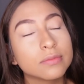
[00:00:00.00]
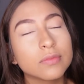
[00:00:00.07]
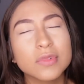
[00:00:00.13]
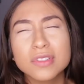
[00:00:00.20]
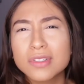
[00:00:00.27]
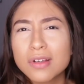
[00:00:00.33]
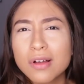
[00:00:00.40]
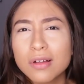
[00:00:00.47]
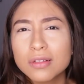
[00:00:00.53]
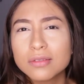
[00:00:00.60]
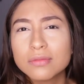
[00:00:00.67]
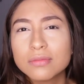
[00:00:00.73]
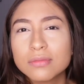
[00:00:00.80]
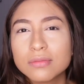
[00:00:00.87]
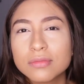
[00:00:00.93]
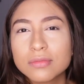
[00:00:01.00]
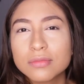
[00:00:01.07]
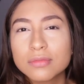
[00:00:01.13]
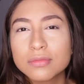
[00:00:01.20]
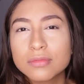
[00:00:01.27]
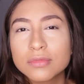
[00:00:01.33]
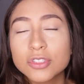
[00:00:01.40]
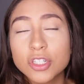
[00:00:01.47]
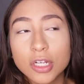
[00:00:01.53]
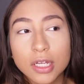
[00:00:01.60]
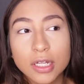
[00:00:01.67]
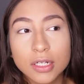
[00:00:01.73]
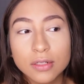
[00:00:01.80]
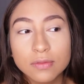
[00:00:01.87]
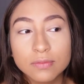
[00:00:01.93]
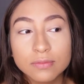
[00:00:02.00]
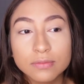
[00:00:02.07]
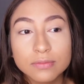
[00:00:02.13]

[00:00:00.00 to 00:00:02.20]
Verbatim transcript: what's it called, chicken.